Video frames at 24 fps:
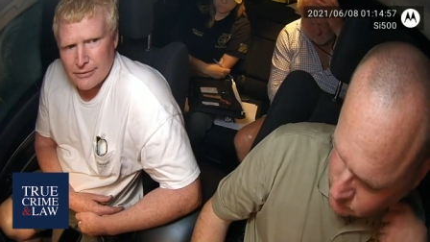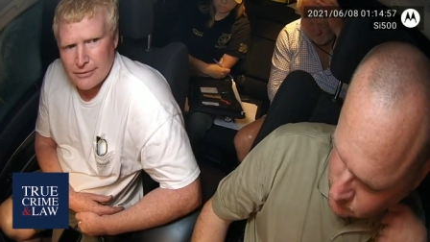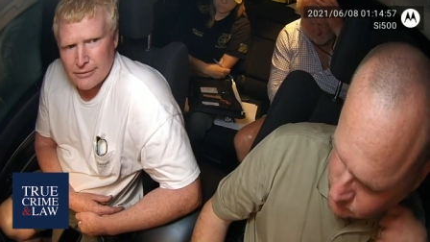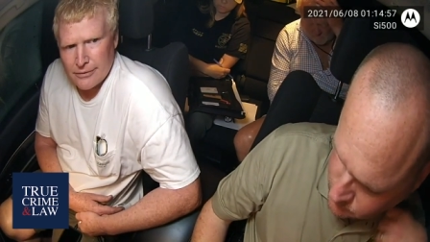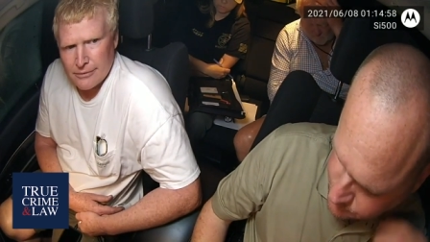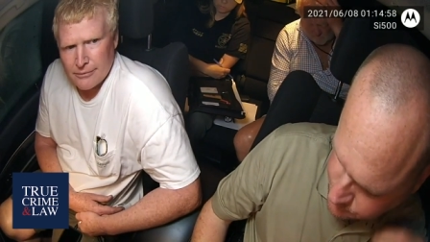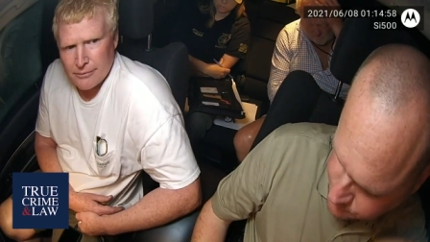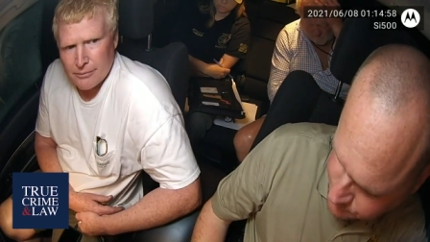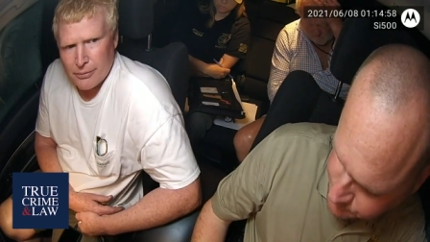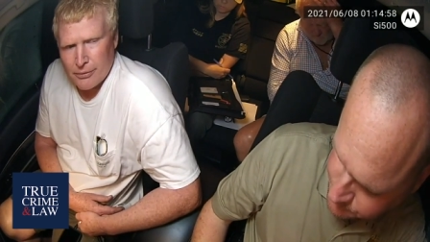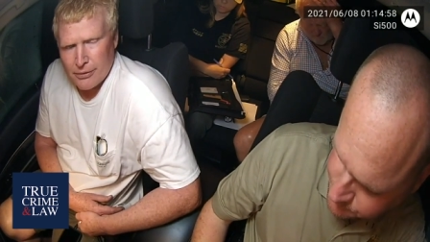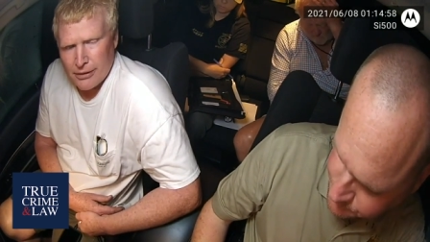
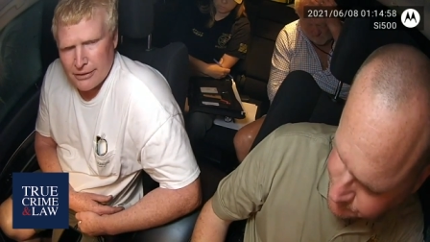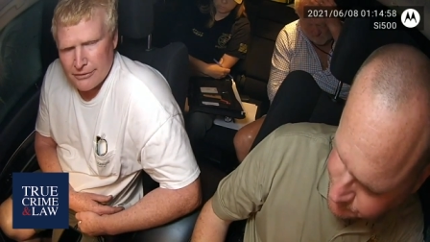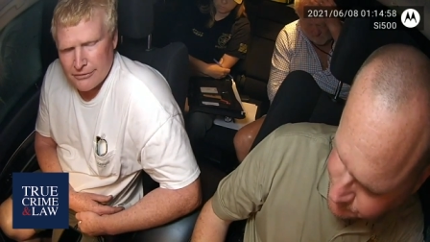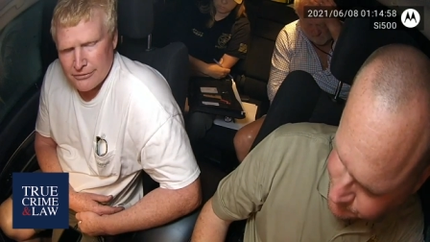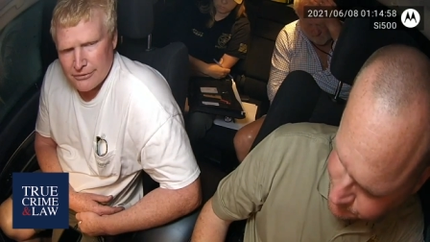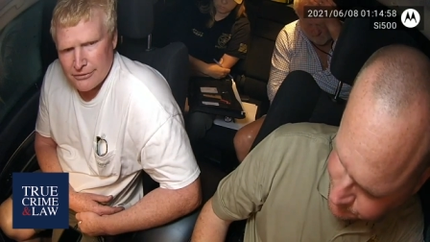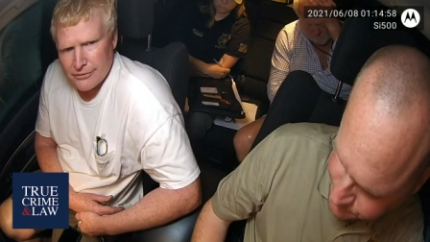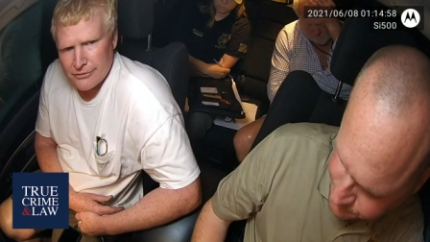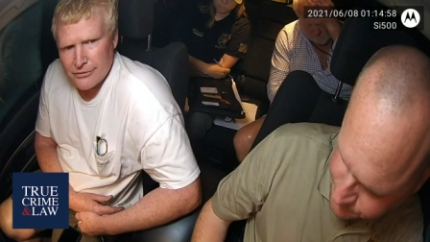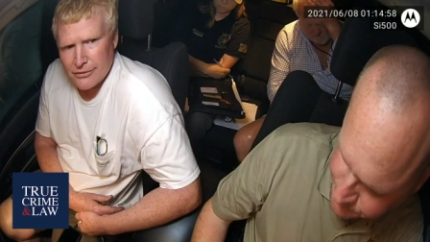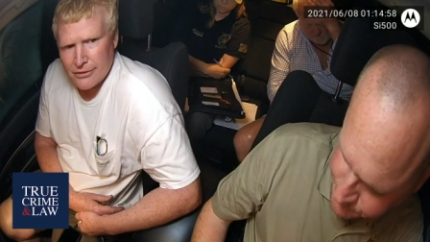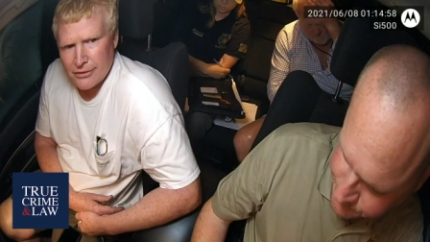the
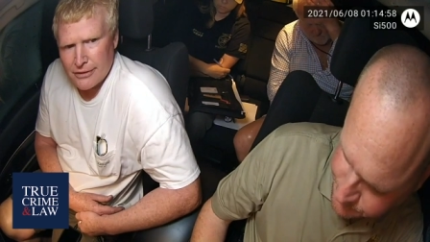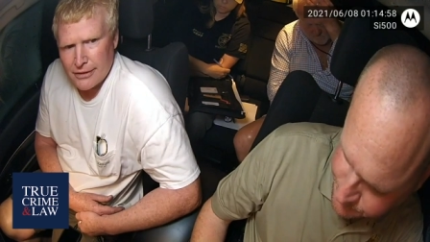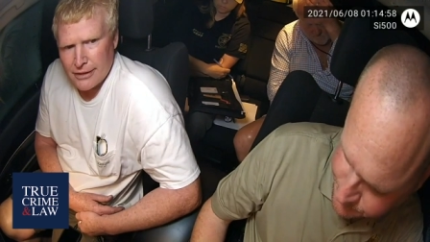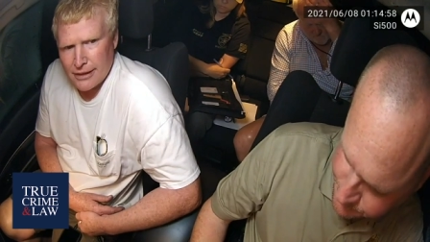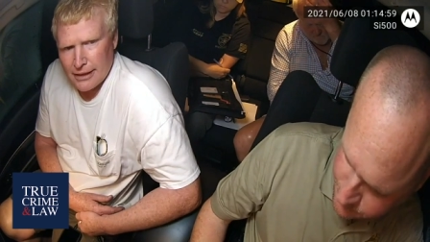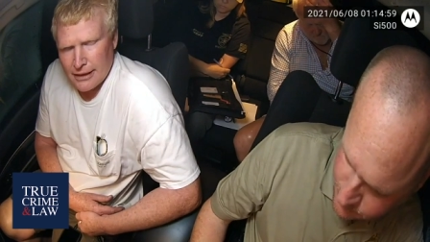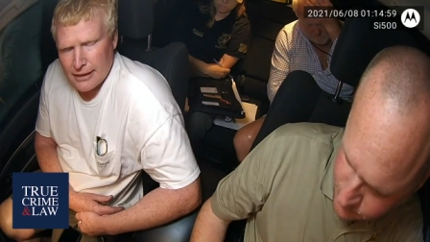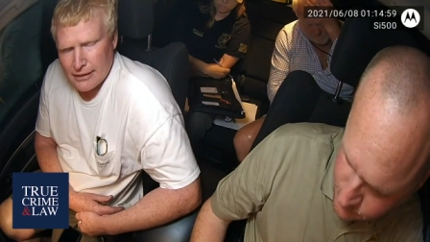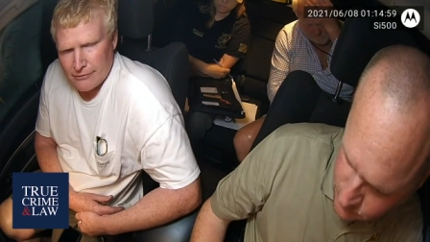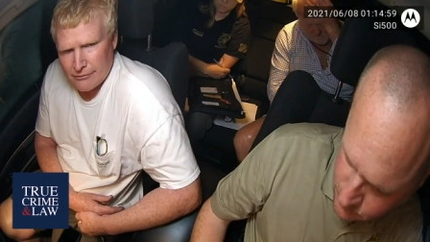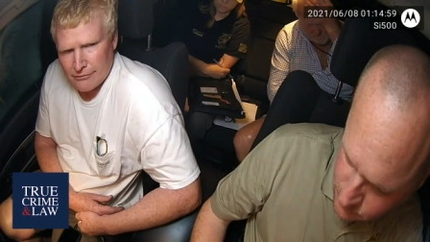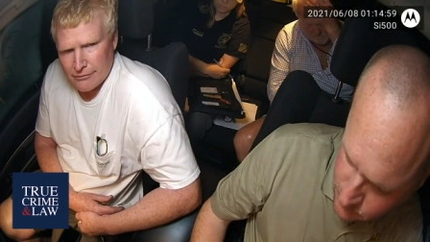pressures and the
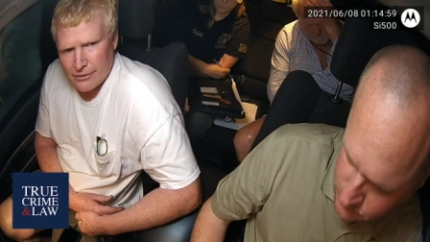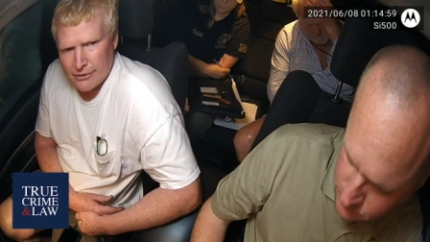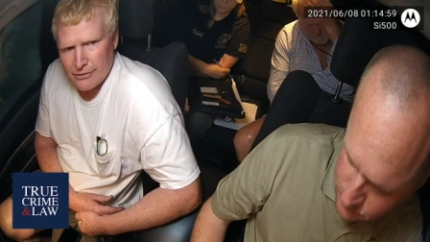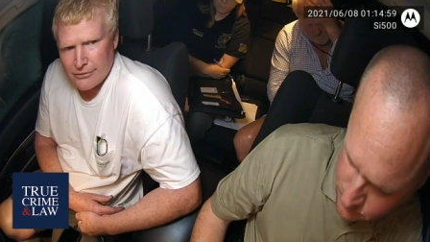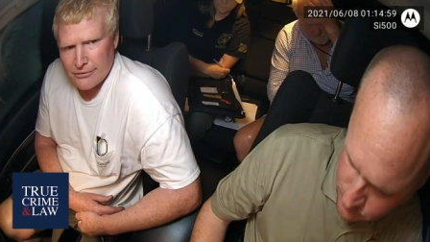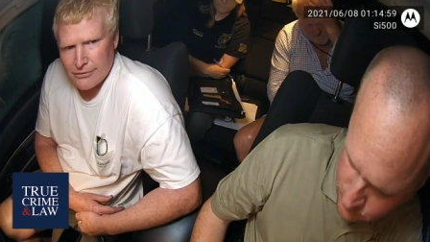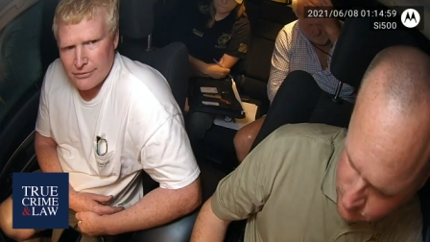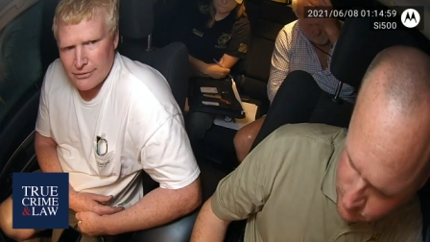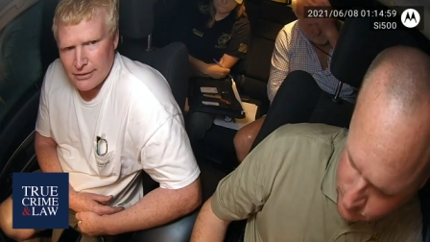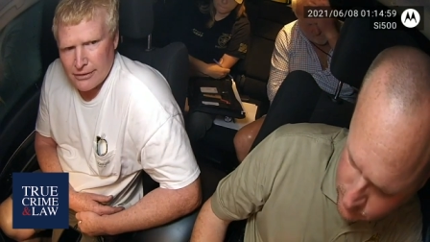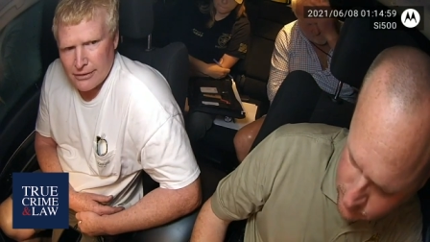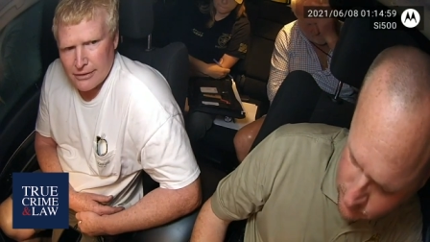
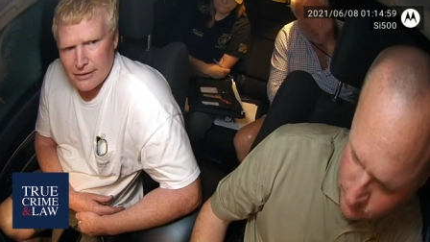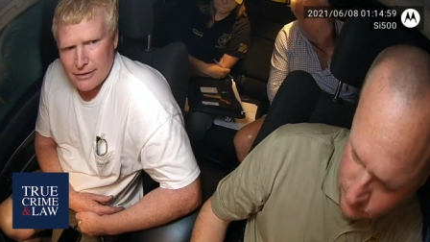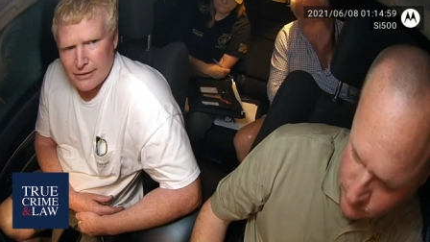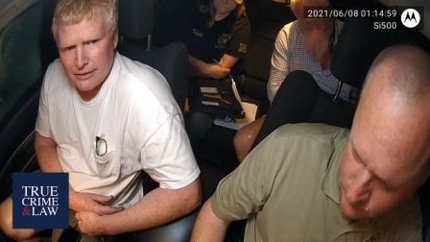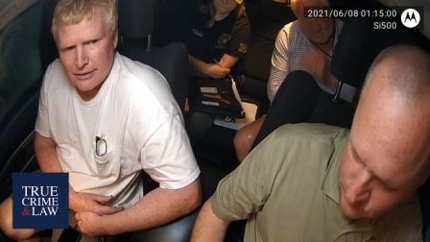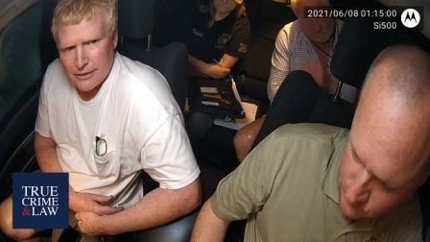adversity